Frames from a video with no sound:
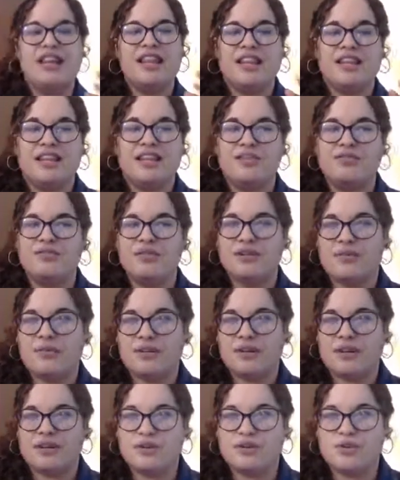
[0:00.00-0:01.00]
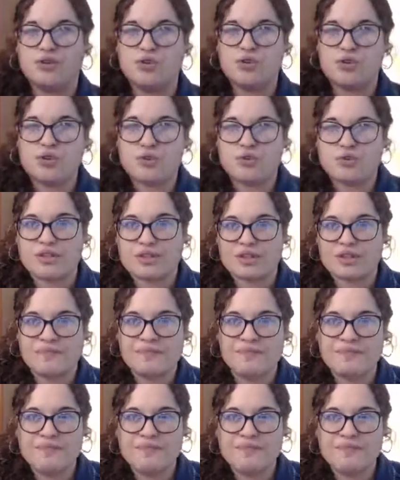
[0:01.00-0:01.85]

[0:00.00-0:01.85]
Think of the word doot.